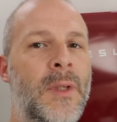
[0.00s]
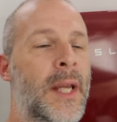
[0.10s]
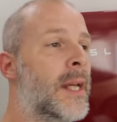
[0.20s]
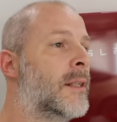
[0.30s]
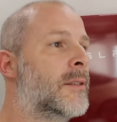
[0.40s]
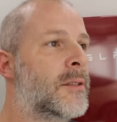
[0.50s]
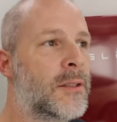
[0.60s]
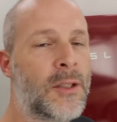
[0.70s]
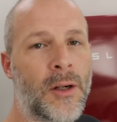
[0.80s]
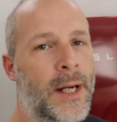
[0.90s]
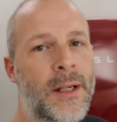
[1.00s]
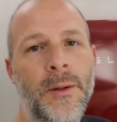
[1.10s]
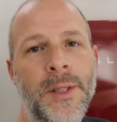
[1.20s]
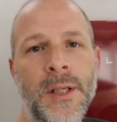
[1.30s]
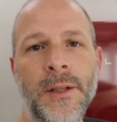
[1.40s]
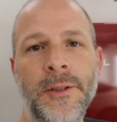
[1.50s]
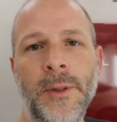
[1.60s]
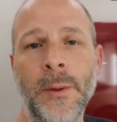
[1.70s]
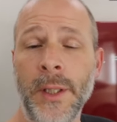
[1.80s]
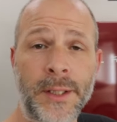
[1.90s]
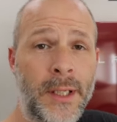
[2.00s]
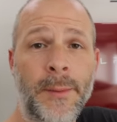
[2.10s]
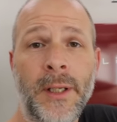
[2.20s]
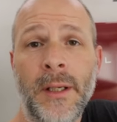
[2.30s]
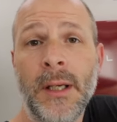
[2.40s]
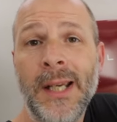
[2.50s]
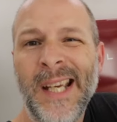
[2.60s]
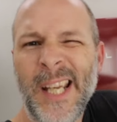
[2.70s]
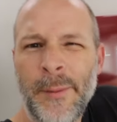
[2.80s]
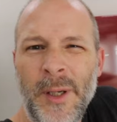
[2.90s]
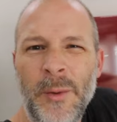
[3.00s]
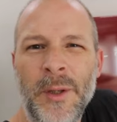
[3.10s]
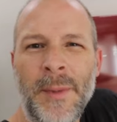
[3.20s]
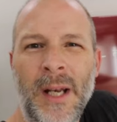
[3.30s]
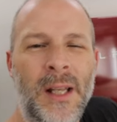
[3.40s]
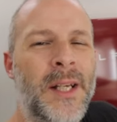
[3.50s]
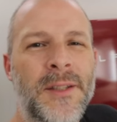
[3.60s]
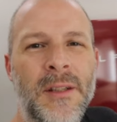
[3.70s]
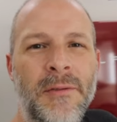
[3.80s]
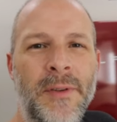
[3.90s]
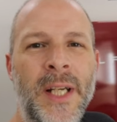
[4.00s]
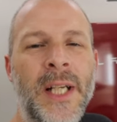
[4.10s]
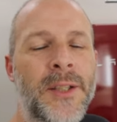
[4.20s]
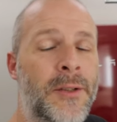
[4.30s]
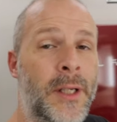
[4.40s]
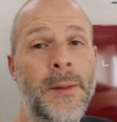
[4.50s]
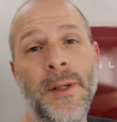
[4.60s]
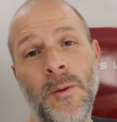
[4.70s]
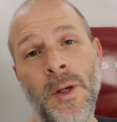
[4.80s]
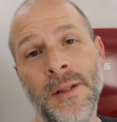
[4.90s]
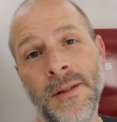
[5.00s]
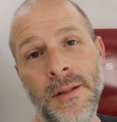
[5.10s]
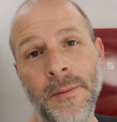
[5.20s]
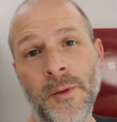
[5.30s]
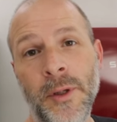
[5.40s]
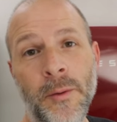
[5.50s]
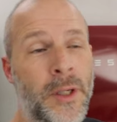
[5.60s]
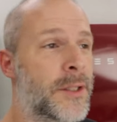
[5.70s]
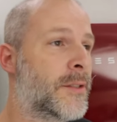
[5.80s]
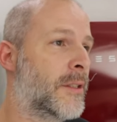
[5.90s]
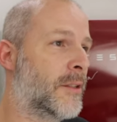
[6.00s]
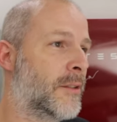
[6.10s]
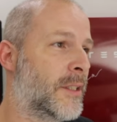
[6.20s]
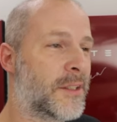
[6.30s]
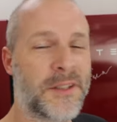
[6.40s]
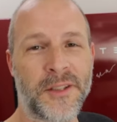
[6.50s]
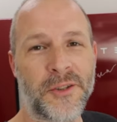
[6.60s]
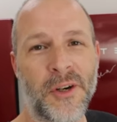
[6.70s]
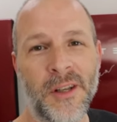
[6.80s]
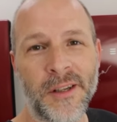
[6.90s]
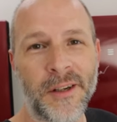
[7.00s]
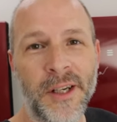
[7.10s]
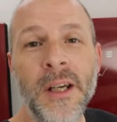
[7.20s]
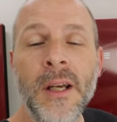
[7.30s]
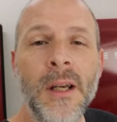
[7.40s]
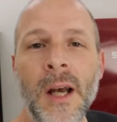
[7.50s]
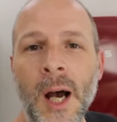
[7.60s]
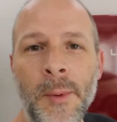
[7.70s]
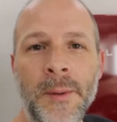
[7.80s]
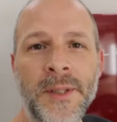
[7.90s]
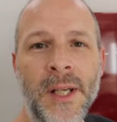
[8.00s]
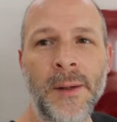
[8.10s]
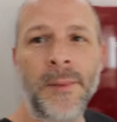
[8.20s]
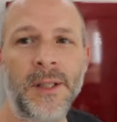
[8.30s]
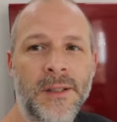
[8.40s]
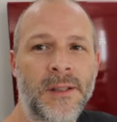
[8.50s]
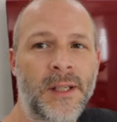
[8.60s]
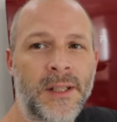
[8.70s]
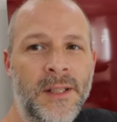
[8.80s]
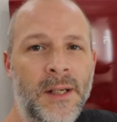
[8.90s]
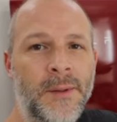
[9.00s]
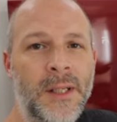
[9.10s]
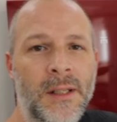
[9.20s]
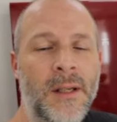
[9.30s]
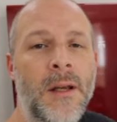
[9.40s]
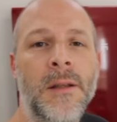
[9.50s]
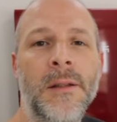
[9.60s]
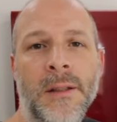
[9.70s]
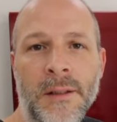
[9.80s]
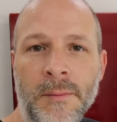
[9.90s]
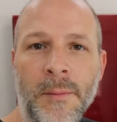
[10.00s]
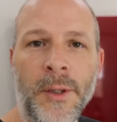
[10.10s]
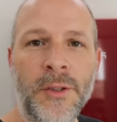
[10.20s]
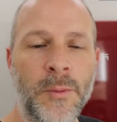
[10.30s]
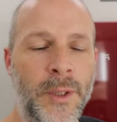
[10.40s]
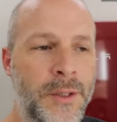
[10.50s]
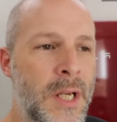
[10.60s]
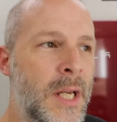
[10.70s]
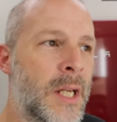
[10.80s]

And, you know, I could always sell the 21s. Anybody with a Model S, they'll fit on. So anybody wants some 21s, you know, that's in the Charlotte area, I'll probably sell them because, like I said, I'm getting the Martian wheels.